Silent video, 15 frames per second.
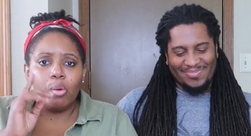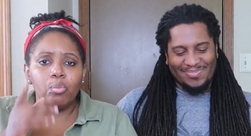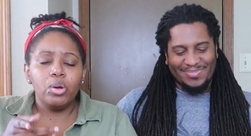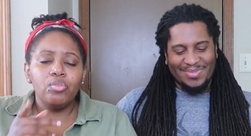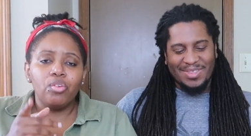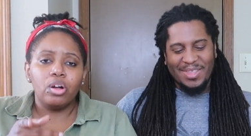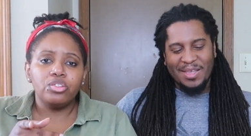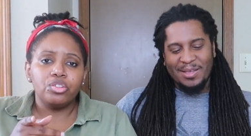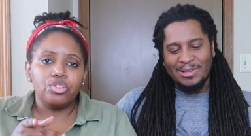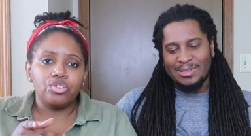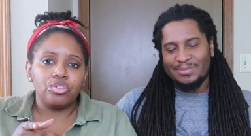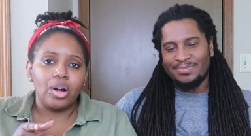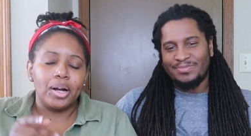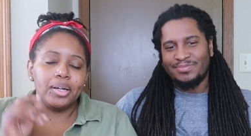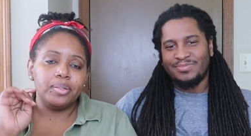Speaker 1: We've also
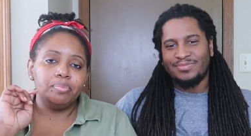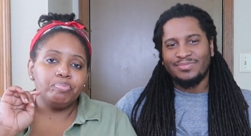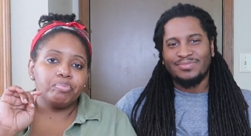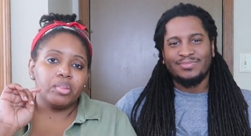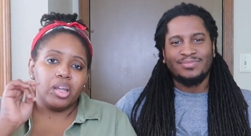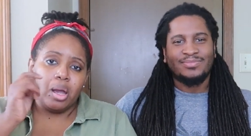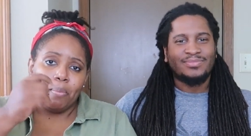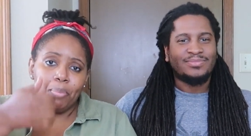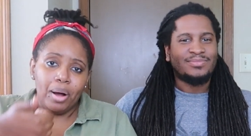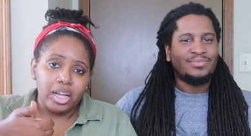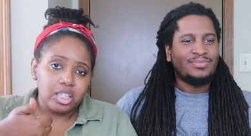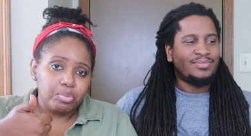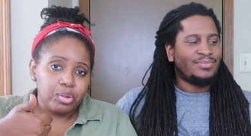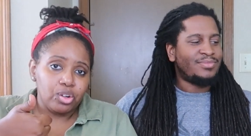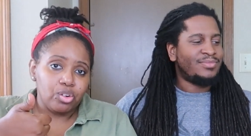tried
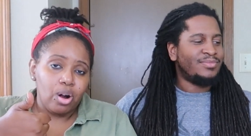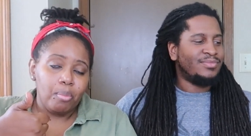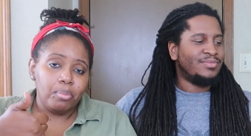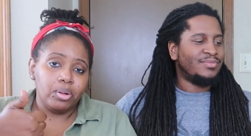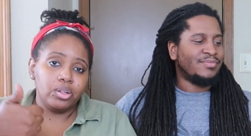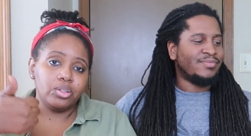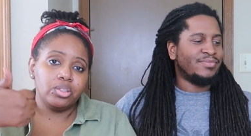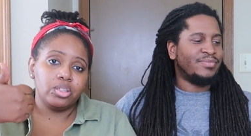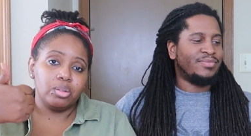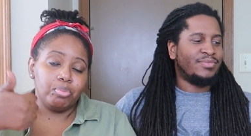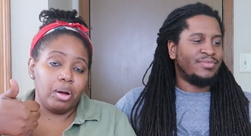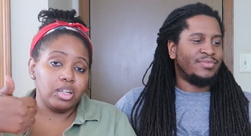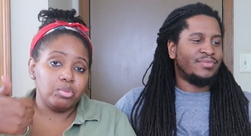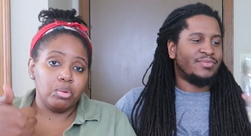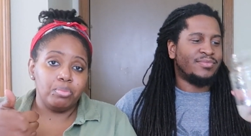Impossible crumbles,
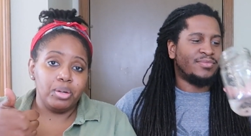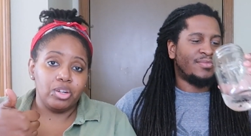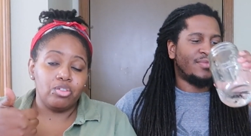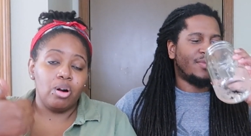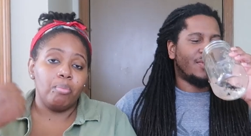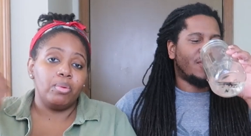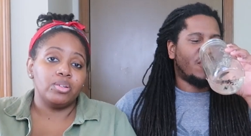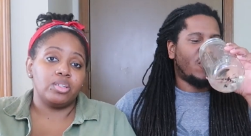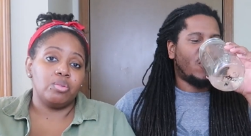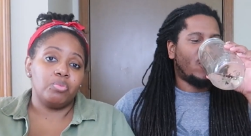Impossible meat crumbles,